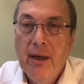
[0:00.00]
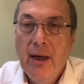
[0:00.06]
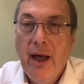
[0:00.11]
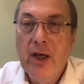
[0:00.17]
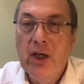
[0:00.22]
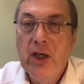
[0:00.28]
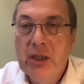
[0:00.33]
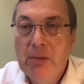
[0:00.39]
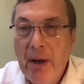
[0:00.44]

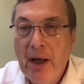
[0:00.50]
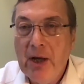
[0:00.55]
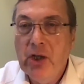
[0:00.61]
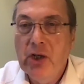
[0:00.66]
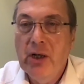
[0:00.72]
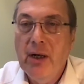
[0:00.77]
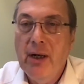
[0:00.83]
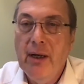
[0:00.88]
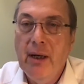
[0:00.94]

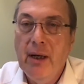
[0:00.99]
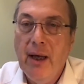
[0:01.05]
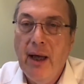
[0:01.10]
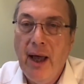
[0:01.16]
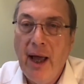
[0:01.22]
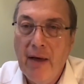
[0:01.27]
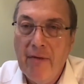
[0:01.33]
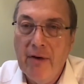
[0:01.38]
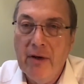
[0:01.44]
especially
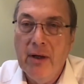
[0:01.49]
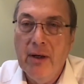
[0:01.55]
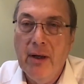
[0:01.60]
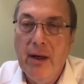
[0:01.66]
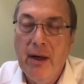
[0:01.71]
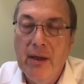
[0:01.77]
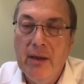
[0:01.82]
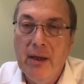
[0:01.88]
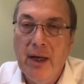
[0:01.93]

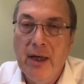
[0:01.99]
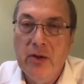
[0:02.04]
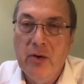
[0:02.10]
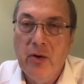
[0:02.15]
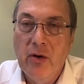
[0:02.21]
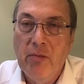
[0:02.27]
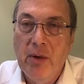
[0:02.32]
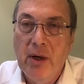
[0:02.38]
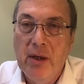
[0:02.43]
evident in the last
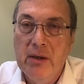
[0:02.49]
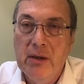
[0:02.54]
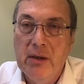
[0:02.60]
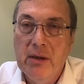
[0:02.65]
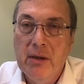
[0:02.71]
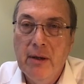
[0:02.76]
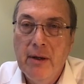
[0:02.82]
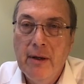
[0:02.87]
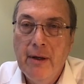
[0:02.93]
12
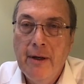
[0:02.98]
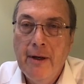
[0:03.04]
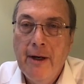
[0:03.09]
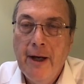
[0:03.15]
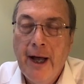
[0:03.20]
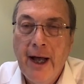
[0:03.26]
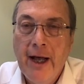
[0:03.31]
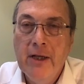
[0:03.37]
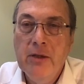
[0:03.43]
months,
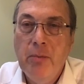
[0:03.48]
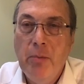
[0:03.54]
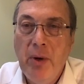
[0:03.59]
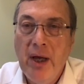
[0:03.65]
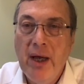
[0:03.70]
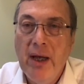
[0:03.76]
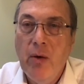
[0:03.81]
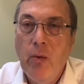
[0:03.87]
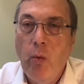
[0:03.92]
has
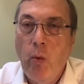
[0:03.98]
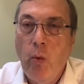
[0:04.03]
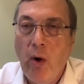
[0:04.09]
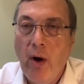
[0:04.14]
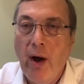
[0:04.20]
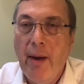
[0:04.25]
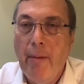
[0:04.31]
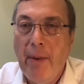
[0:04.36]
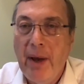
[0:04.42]
been
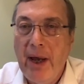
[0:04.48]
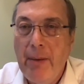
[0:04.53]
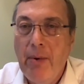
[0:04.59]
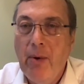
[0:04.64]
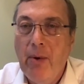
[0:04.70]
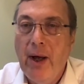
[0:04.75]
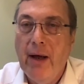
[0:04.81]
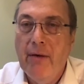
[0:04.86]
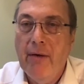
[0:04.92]
what
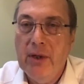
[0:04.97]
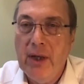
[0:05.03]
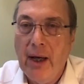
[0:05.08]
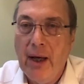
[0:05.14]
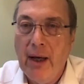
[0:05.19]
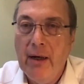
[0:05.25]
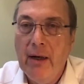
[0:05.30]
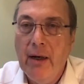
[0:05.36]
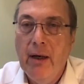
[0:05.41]
people have
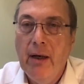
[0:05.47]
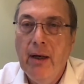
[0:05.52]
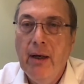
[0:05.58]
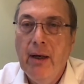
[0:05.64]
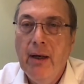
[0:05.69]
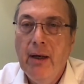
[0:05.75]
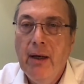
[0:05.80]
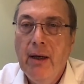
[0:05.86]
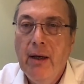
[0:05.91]
done
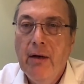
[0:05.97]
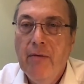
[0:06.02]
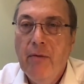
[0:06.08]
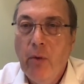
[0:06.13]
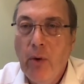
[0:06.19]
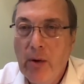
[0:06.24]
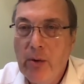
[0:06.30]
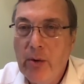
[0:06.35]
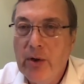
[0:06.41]

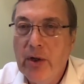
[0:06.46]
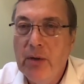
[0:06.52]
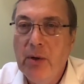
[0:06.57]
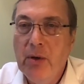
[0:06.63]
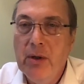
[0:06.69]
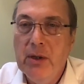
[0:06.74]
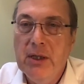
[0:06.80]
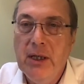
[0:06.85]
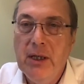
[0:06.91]
for local
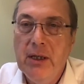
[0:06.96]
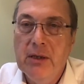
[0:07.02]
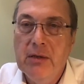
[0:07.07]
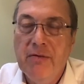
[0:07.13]
communities,